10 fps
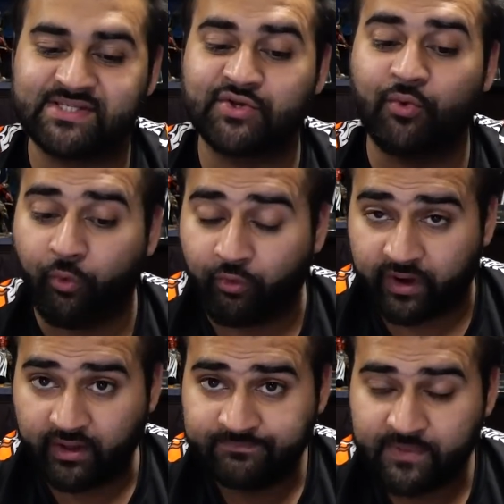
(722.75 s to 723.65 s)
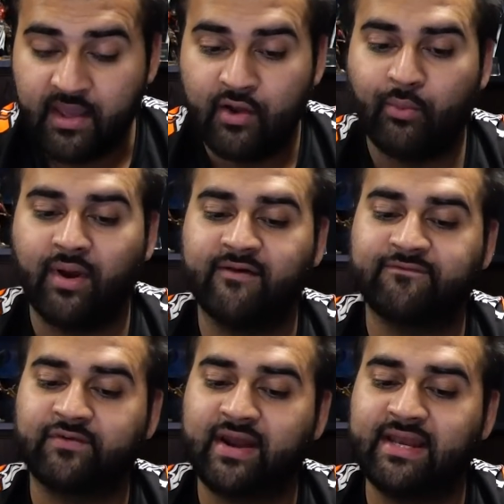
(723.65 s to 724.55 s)
It's an aura. While a
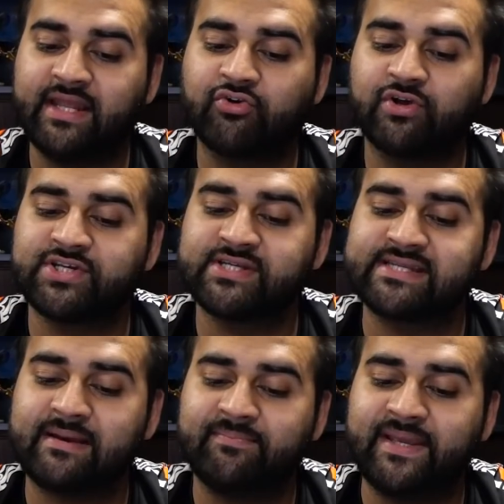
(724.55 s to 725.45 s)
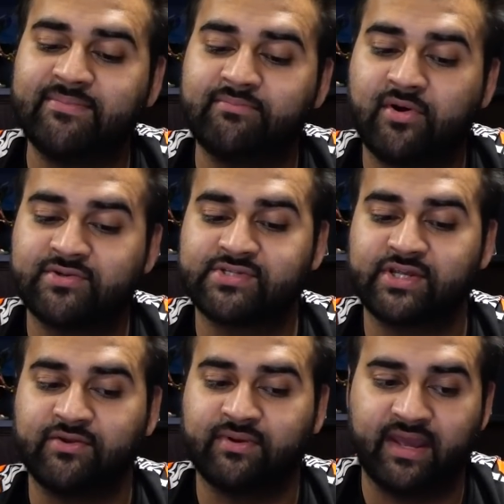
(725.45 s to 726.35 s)
friendly Crusher Stampede
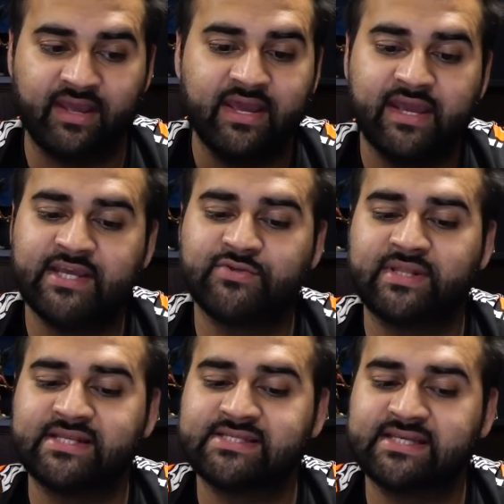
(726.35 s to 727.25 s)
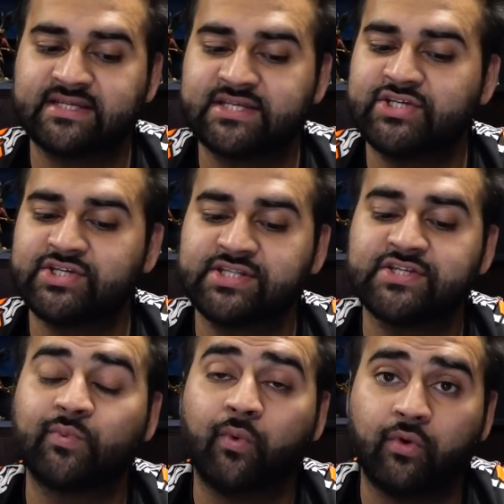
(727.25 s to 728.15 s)
monster unit is within 6 inches of
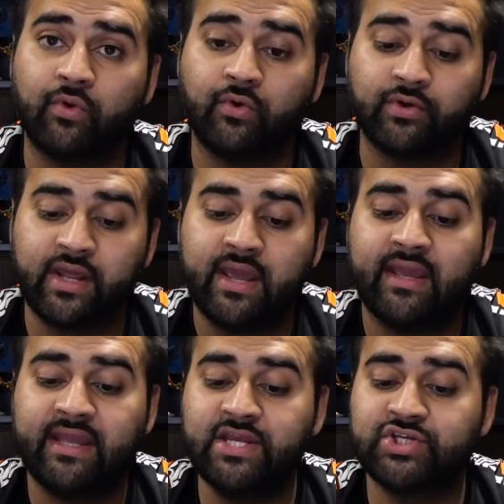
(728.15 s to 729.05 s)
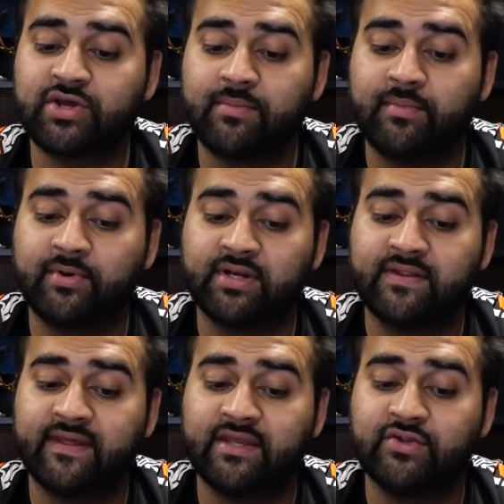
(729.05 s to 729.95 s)
this Warlord, each time a model
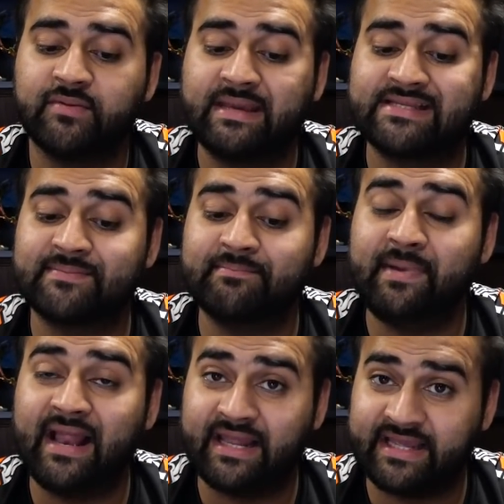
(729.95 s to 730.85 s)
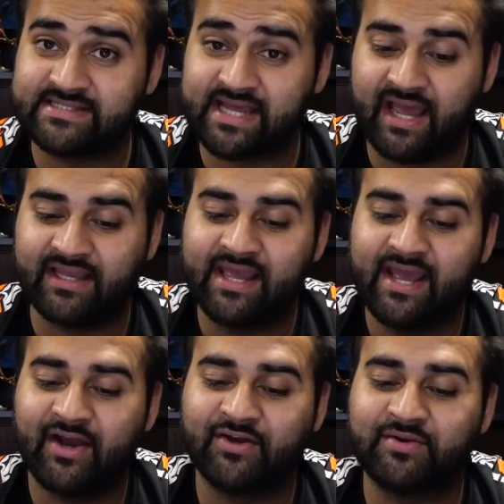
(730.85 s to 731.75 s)
in that unit makes a melee attack,
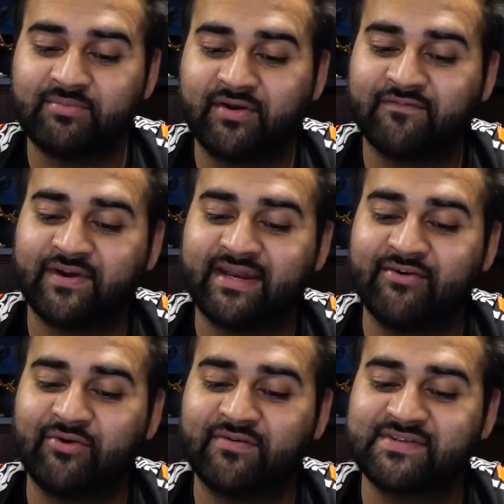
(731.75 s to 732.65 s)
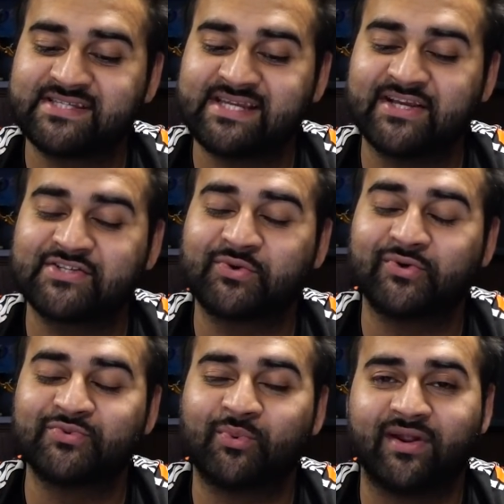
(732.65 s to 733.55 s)
an unmodified hit roll of a 6
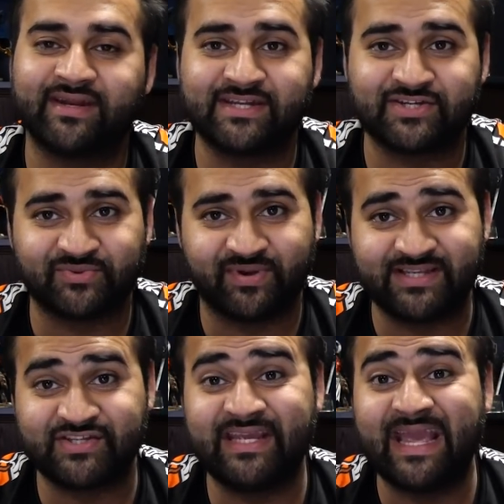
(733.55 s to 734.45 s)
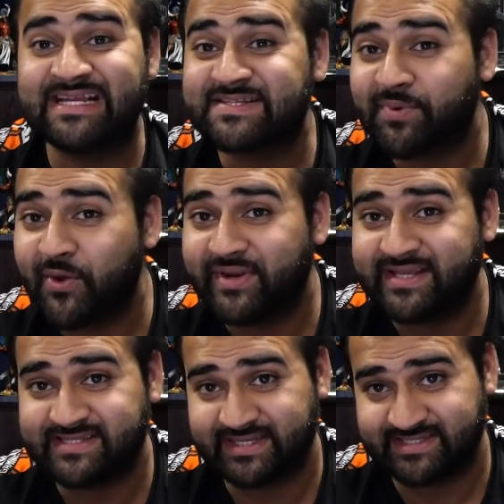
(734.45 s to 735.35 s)
scores 1 additional hit. So you get
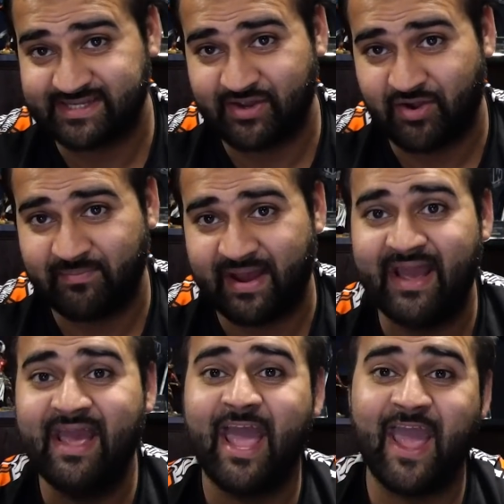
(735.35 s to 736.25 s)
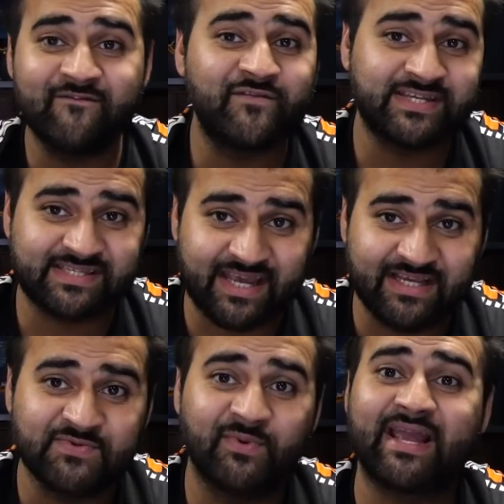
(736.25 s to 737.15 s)
exploding 6s in combat. Every
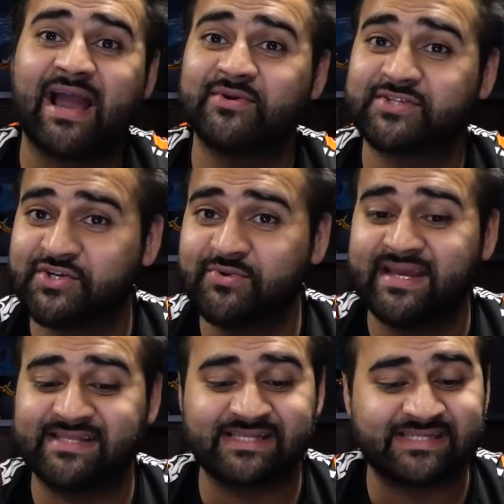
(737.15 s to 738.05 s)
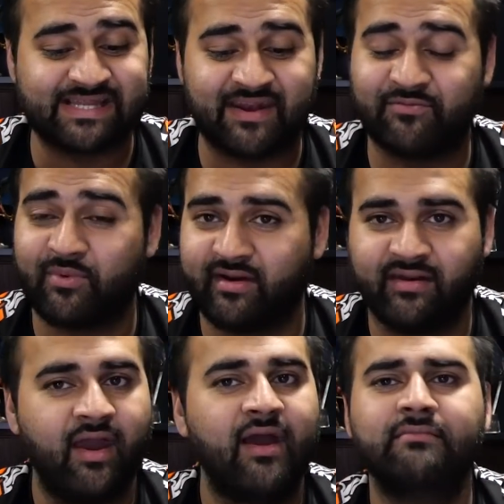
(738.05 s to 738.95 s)
6 will count as 2 hits instead of
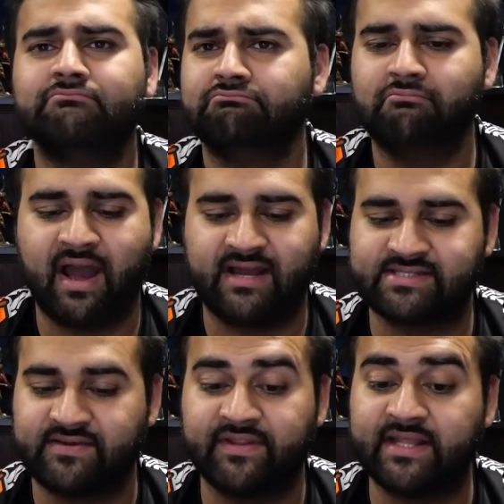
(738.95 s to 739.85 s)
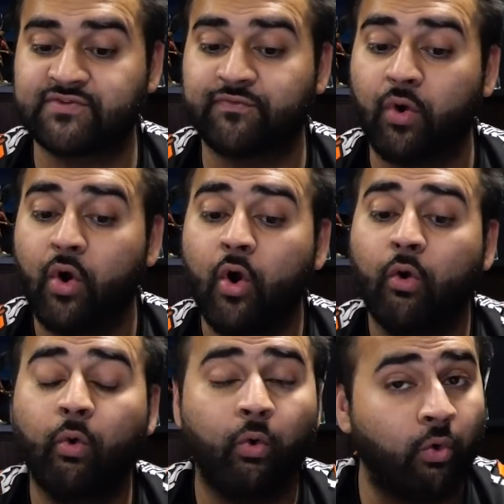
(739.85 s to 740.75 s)
1. Massive. And that's for
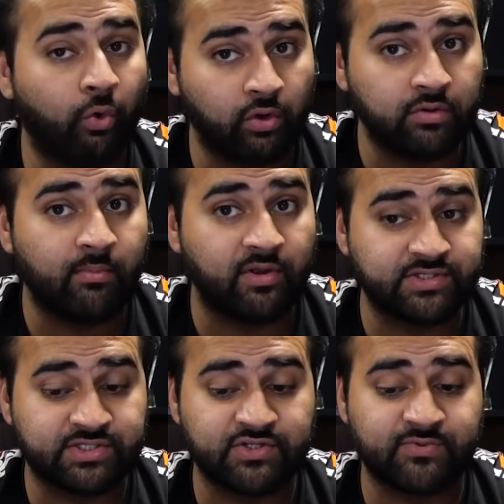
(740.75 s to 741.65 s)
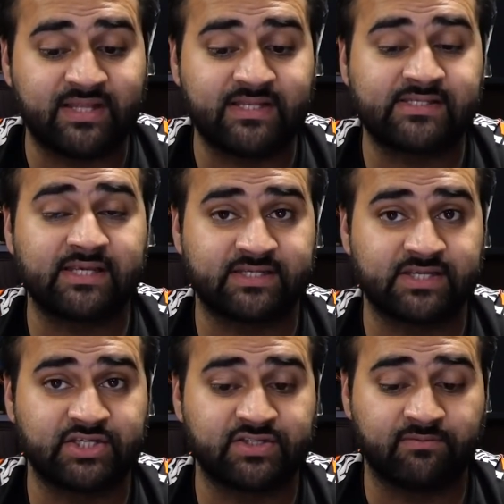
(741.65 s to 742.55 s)
all monsters within 6
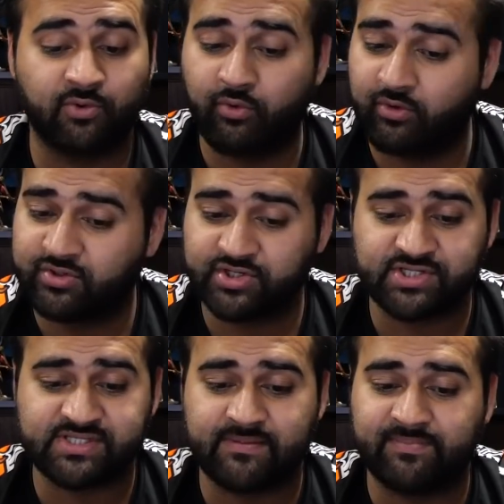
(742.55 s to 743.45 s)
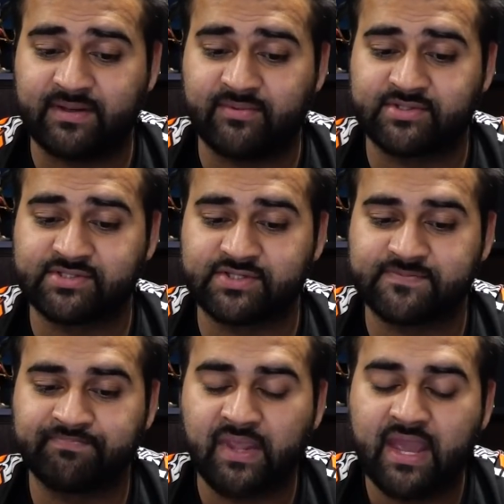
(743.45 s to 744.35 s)
inches of them. All Crusher Stampede monsters.